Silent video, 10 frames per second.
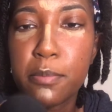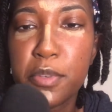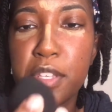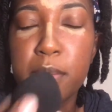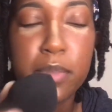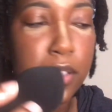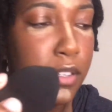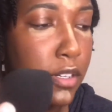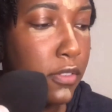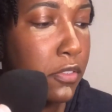beauty
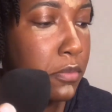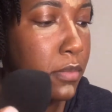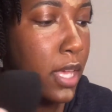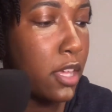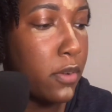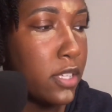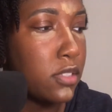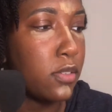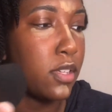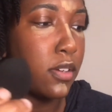blender from AOA
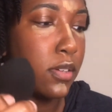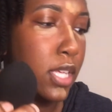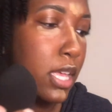Studio,